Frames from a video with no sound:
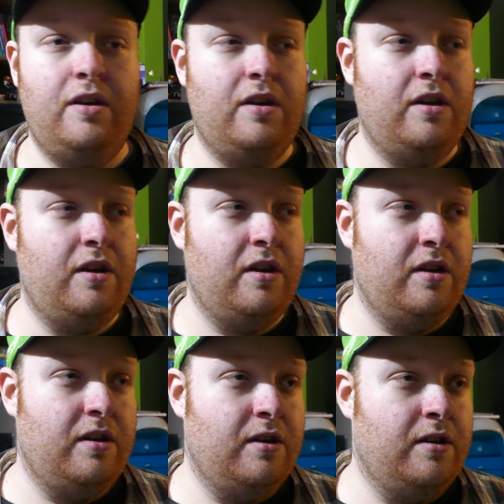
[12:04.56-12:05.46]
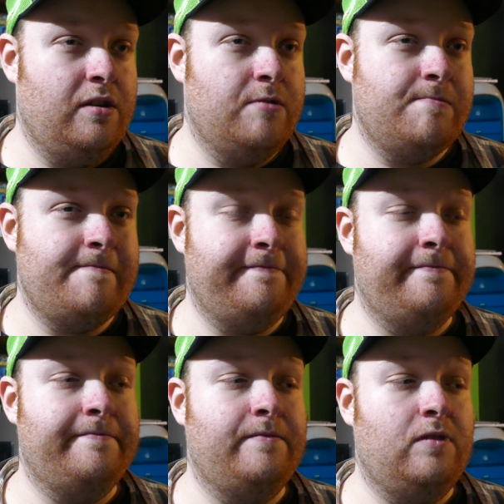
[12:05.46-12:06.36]

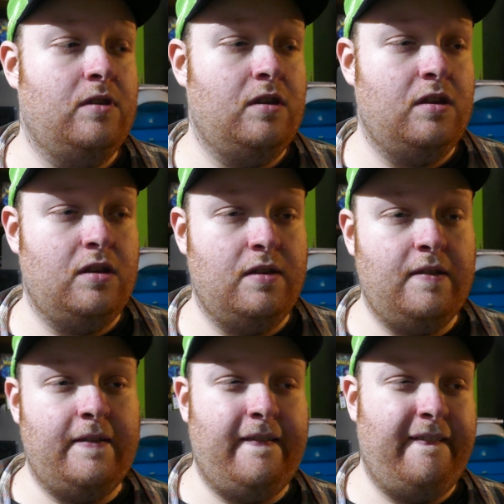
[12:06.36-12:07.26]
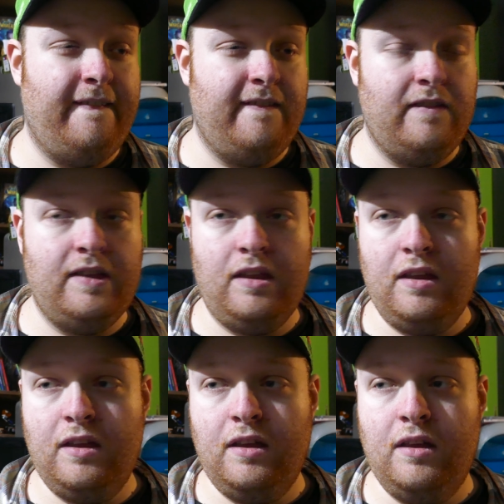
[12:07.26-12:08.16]

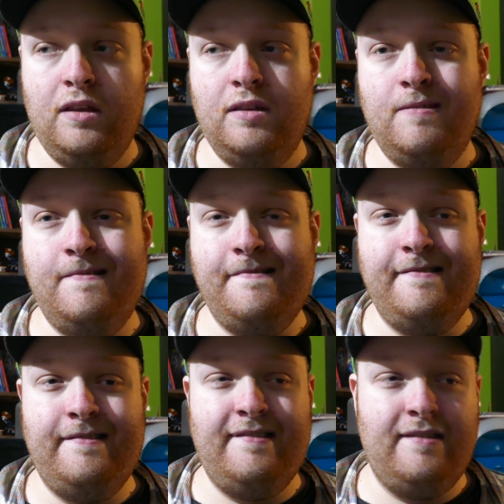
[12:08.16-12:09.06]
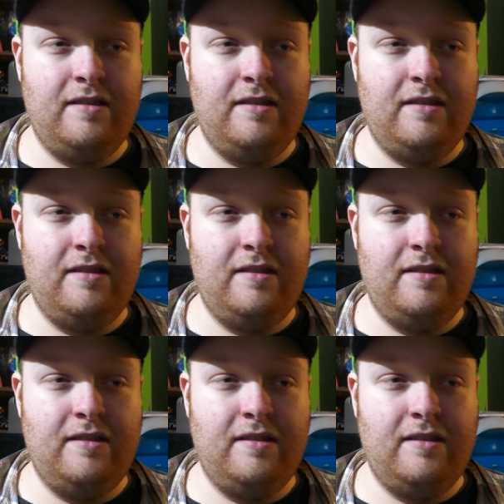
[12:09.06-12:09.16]
(no one is talking)